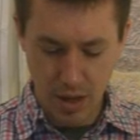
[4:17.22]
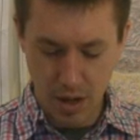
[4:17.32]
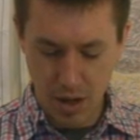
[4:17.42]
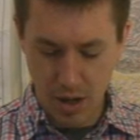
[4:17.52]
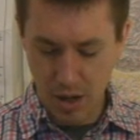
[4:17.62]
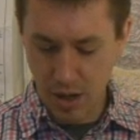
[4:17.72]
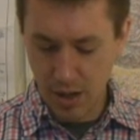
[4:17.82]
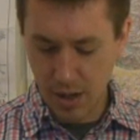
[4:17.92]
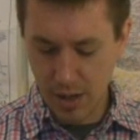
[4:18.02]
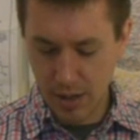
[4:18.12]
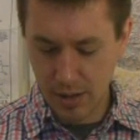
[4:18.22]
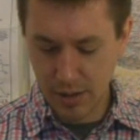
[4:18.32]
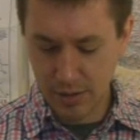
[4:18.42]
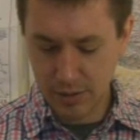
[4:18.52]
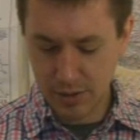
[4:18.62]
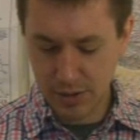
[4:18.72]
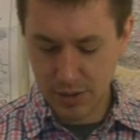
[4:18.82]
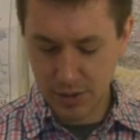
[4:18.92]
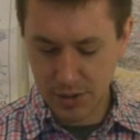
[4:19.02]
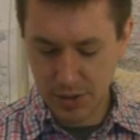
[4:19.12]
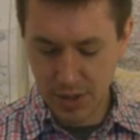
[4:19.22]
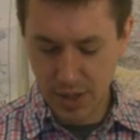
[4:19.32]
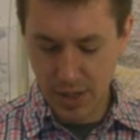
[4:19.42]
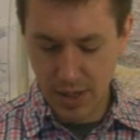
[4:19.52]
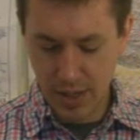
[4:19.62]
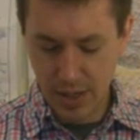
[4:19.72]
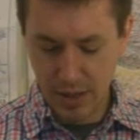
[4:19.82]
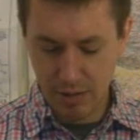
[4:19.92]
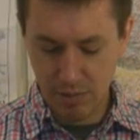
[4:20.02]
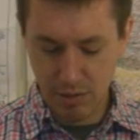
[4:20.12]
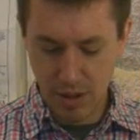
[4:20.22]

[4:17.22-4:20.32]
Let's see.